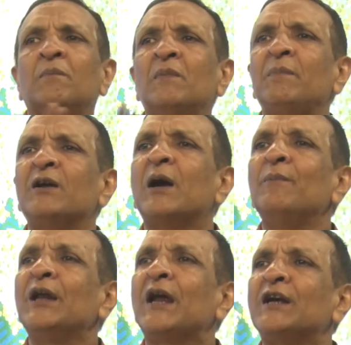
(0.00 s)
may be
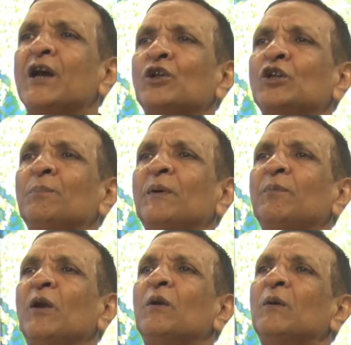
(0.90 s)
communicated to the
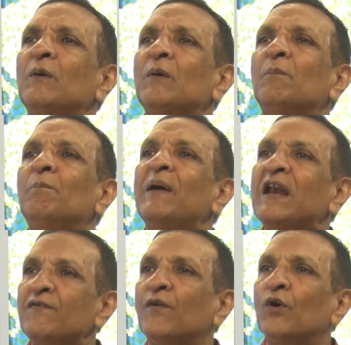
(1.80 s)
people
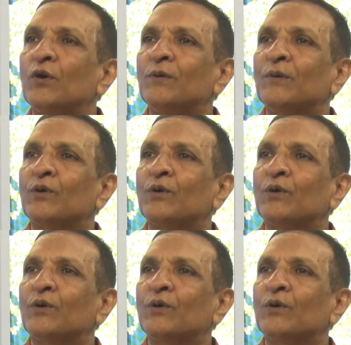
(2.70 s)
manifold,